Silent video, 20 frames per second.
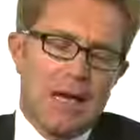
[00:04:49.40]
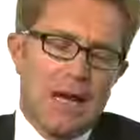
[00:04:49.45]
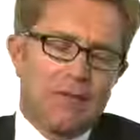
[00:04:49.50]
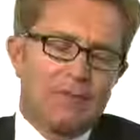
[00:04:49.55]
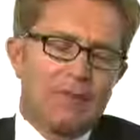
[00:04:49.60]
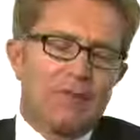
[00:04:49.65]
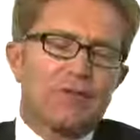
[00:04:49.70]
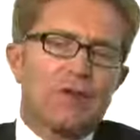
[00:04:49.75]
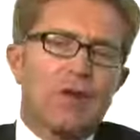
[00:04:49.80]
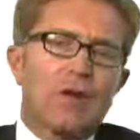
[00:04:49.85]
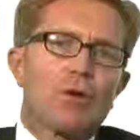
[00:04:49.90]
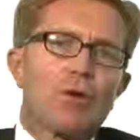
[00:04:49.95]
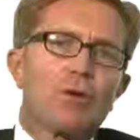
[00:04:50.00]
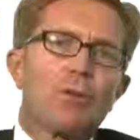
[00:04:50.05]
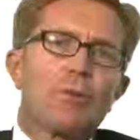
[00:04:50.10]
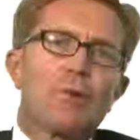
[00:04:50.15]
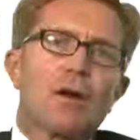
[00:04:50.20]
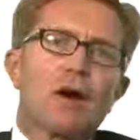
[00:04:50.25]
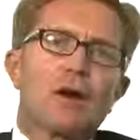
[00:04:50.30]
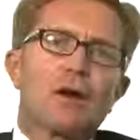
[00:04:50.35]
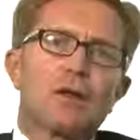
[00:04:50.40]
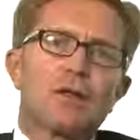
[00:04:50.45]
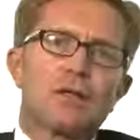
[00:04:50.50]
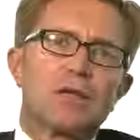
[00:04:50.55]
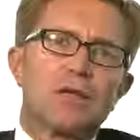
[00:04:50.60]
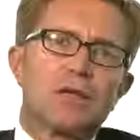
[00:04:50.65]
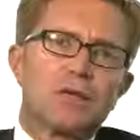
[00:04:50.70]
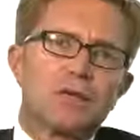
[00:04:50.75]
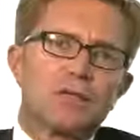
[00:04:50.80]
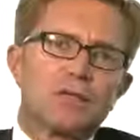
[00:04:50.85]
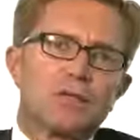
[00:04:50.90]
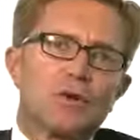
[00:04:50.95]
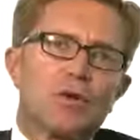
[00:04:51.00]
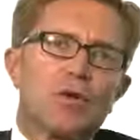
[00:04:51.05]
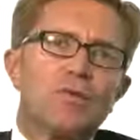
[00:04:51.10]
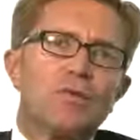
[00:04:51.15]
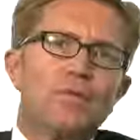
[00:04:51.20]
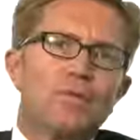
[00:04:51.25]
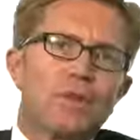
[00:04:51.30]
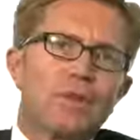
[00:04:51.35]
And the second part is
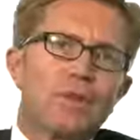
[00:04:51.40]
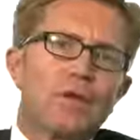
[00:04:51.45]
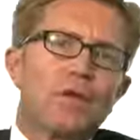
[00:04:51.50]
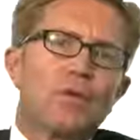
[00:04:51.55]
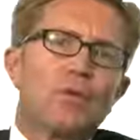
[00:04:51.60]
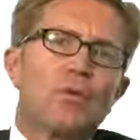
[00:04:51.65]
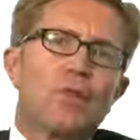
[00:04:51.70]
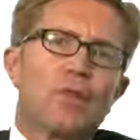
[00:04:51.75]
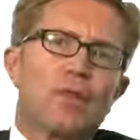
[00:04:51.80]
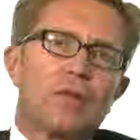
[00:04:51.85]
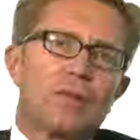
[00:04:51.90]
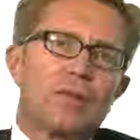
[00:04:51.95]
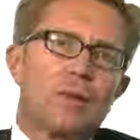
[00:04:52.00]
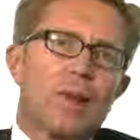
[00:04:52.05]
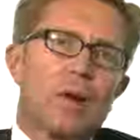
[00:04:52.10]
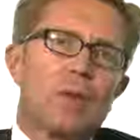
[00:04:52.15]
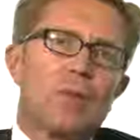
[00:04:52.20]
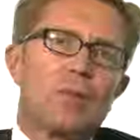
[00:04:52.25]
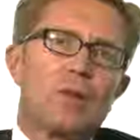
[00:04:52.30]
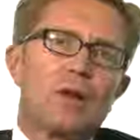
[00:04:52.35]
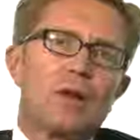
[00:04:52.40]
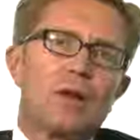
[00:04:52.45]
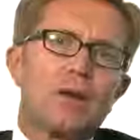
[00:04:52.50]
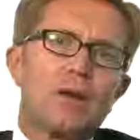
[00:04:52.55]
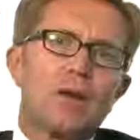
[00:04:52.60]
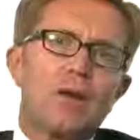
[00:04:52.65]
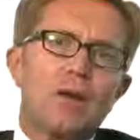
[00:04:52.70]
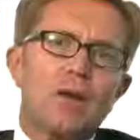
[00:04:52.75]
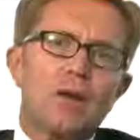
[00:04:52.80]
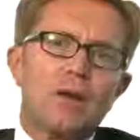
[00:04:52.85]
continue the development